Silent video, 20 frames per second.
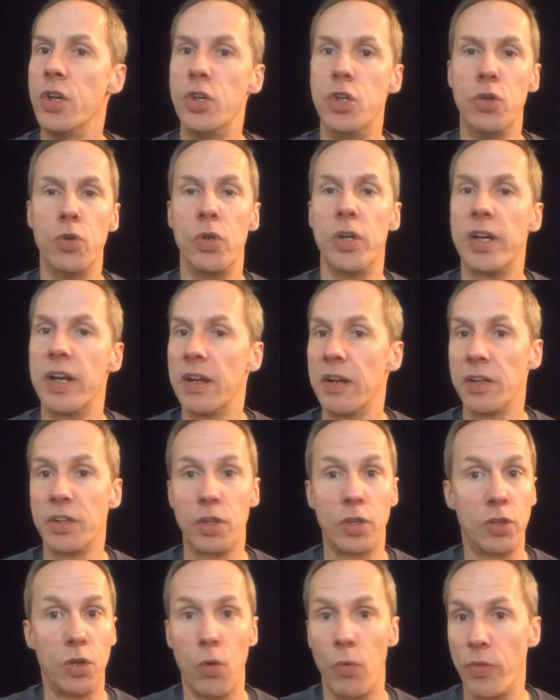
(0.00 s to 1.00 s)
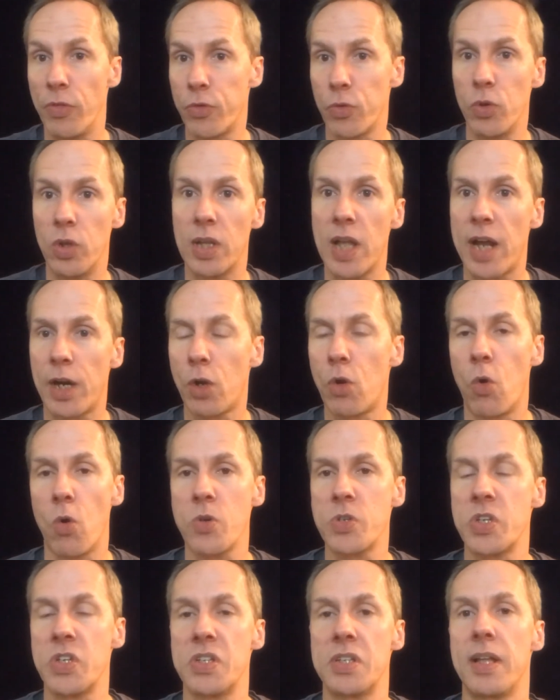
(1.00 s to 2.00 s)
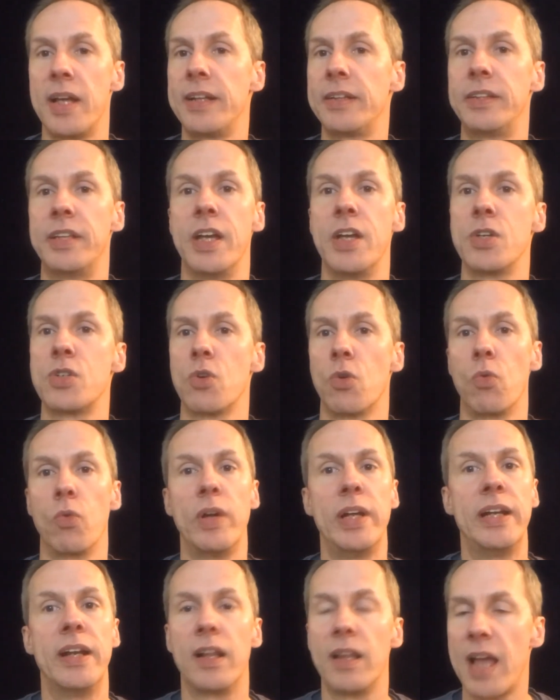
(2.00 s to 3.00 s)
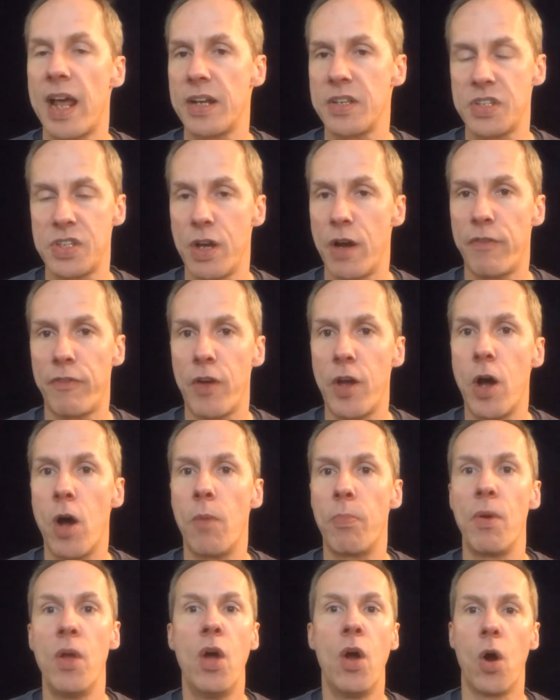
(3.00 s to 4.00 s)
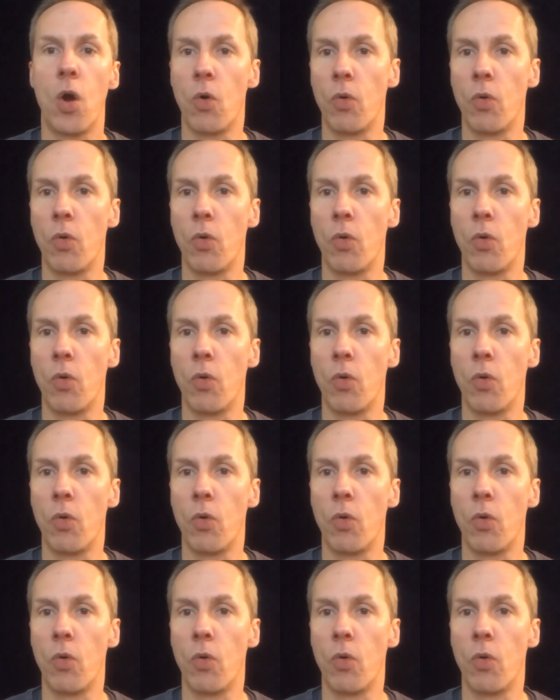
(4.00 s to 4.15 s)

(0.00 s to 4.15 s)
going through a lot of courses like this, or reading a lot of self-help,